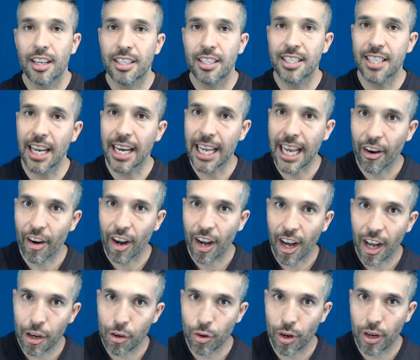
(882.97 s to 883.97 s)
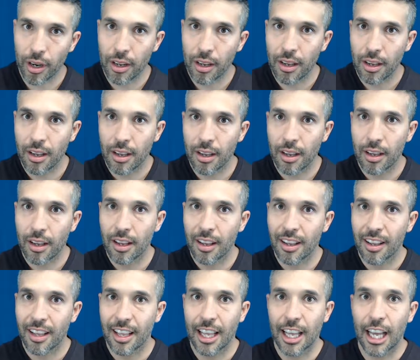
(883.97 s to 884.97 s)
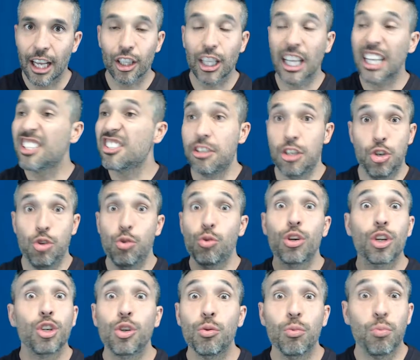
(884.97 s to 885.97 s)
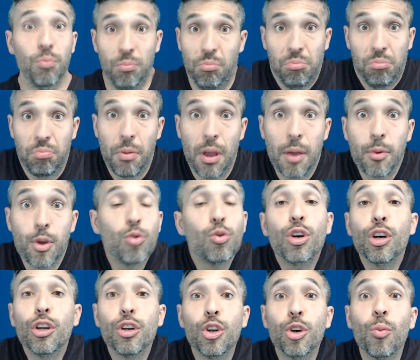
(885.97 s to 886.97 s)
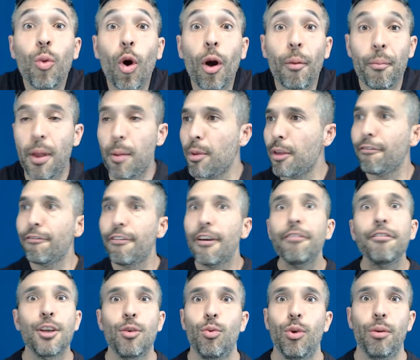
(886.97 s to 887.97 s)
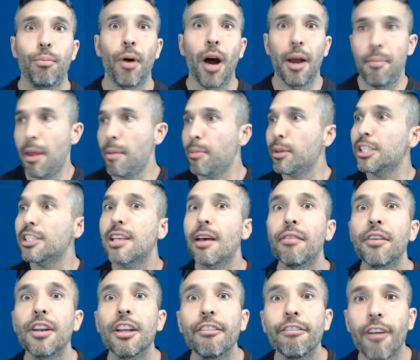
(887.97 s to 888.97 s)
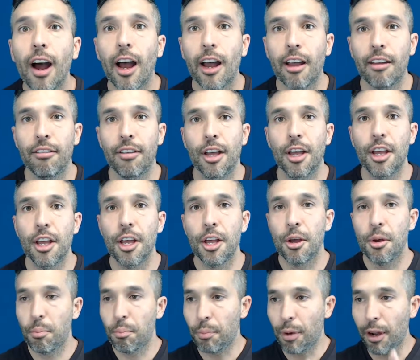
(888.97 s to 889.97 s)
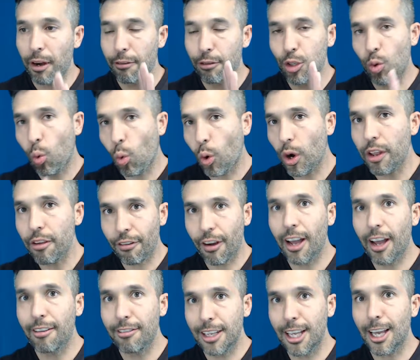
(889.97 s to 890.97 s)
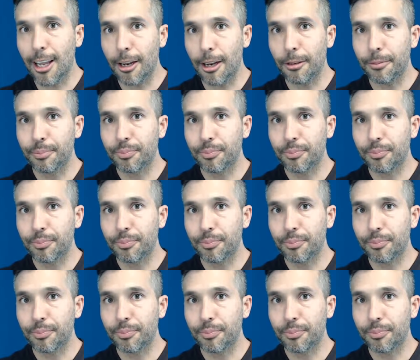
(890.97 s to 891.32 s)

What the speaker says: sending out 100, maybe you could do more. Maybe 50 would buy, maybe 75. But if 25 did,